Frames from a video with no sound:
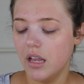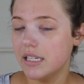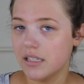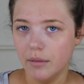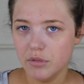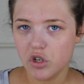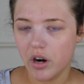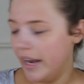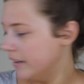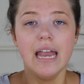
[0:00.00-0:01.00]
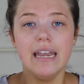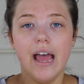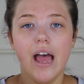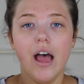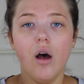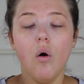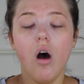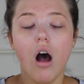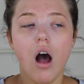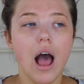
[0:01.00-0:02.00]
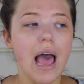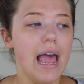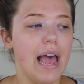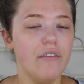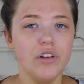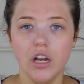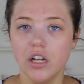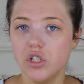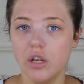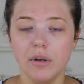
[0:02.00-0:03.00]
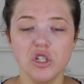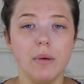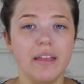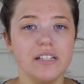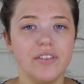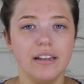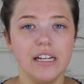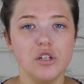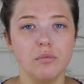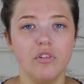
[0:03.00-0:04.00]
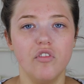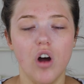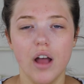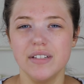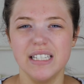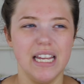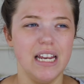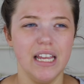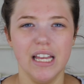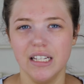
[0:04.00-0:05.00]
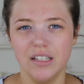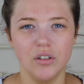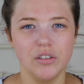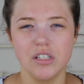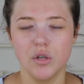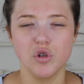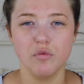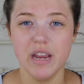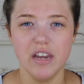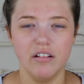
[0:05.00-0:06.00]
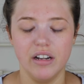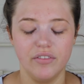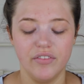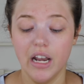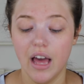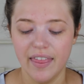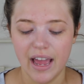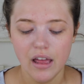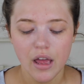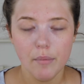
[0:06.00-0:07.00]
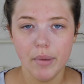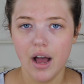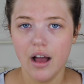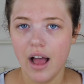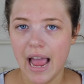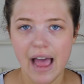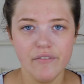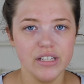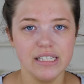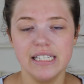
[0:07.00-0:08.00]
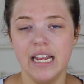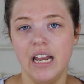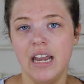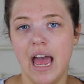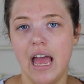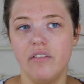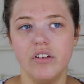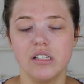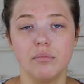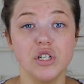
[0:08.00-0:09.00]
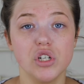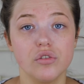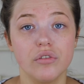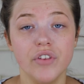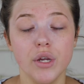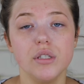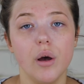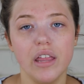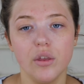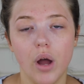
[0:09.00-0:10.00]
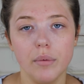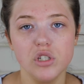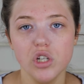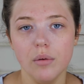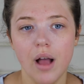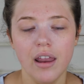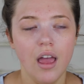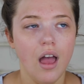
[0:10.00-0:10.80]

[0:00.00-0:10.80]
it's time to try. Now, I haven't heard too much about this foundation before. I've seen it on social media and everything like that, but I haven't seen a first impressions or review, so I thought I would do one.